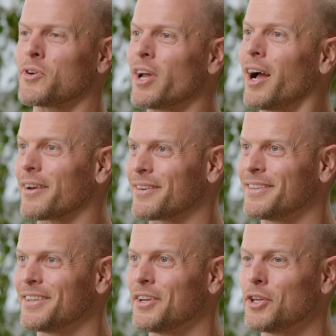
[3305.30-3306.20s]
or not,
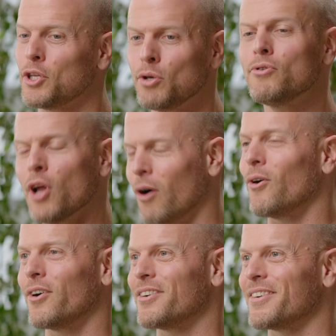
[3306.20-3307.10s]
you'd
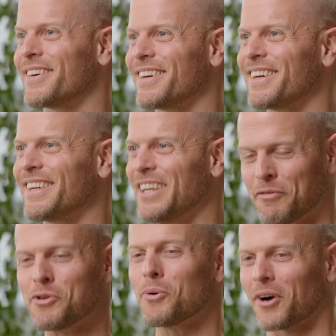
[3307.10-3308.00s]
know
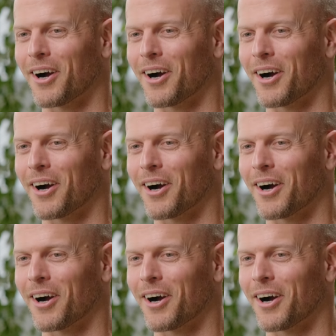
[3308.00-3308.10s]
if you